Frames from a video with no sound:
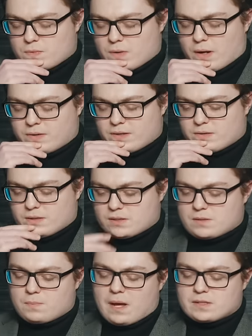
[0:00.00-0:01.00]
I think that
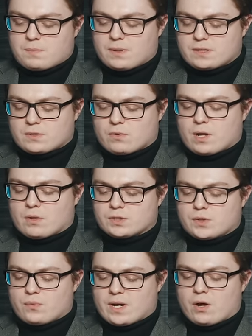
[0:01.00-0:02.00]
as a political
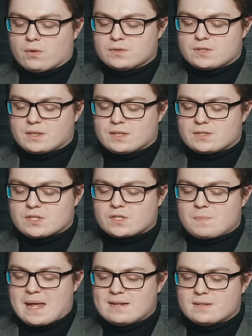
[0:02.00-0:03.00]
culture, we're constantly
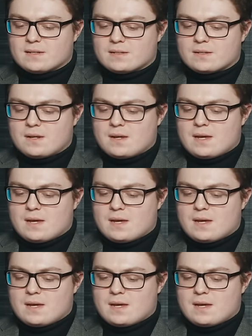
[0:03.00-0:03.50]
suspended